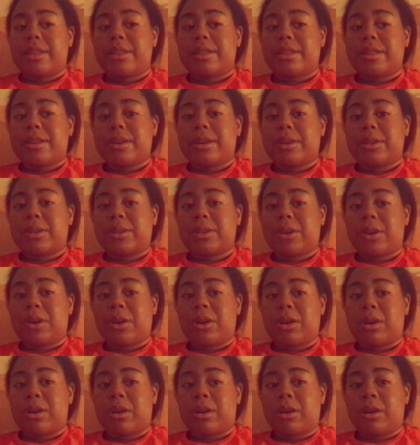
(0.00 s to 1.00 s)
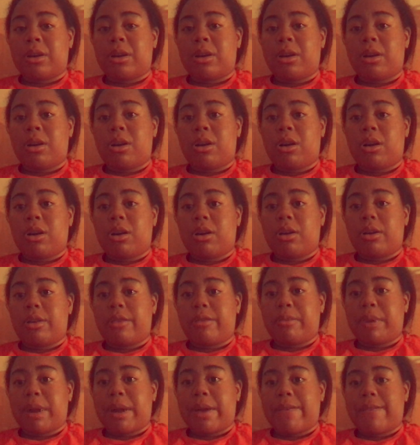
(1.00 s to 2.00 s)
those are all
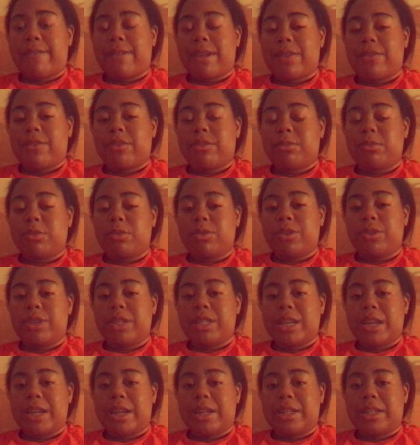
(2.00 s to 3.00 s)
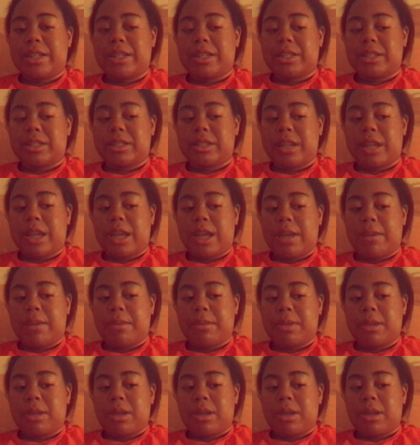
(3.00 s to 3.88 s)
my favorite movies I just named.